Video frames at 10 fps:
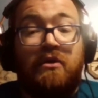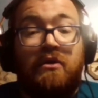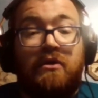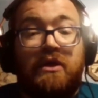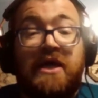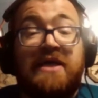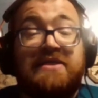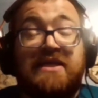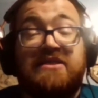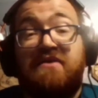the
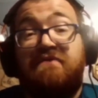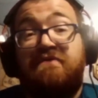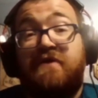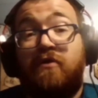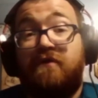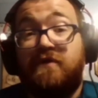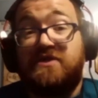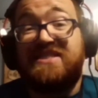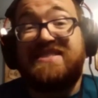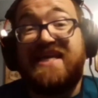context of federal versus
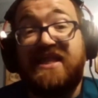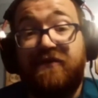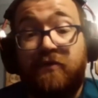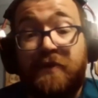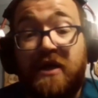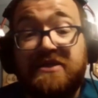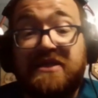state level politics.